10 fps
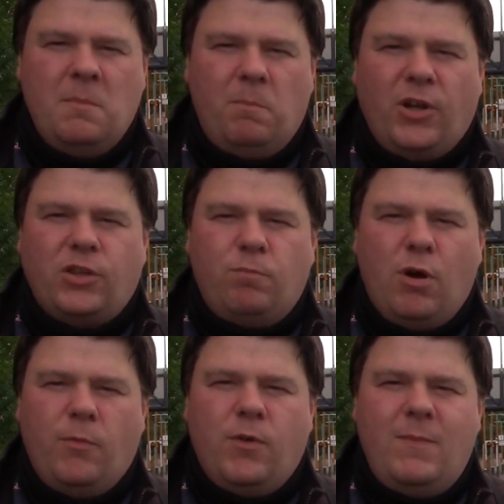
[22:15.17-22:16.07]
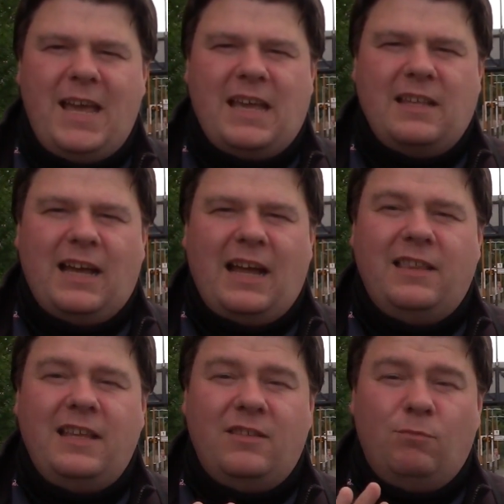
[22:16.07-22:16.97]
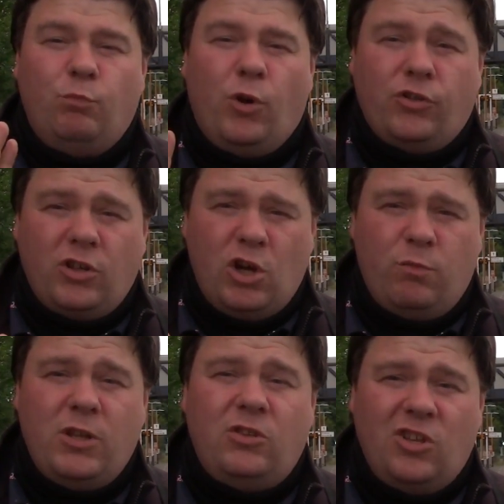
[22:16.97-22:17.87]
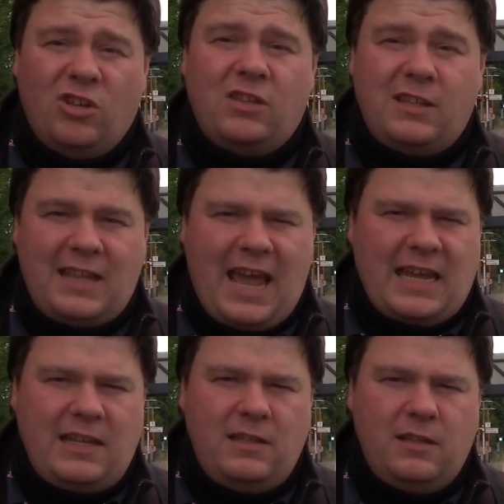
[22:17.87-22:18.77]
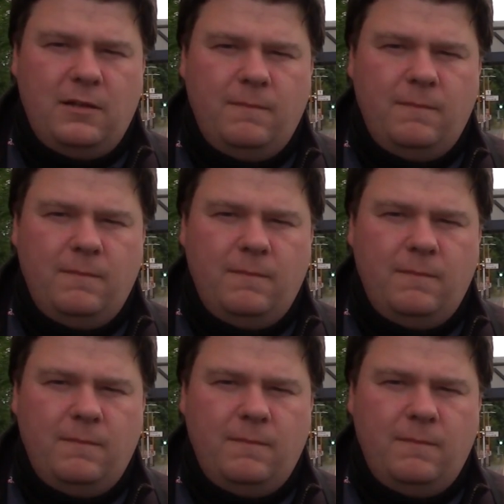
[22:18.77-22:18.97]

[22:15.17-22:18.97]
But the problem is, and this what the government does state,